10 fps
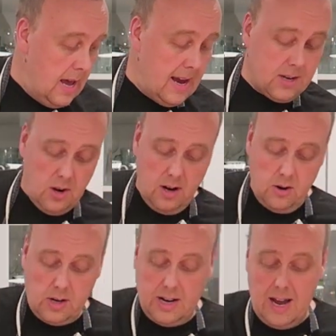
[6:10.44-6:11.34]
Actually
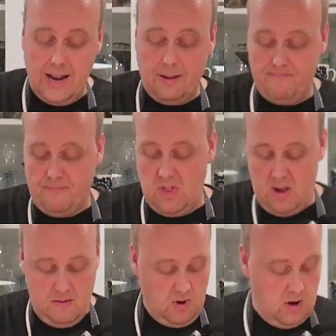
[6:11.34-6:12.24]
looks like
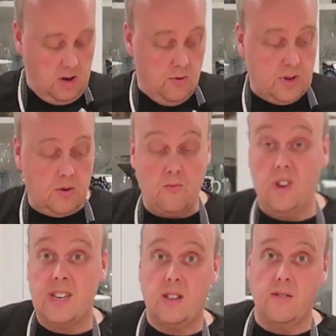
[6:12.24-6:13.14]
I'm gonna use the
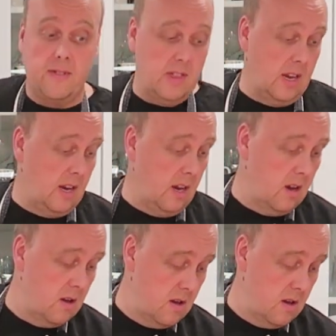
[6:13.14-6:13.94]
rest of the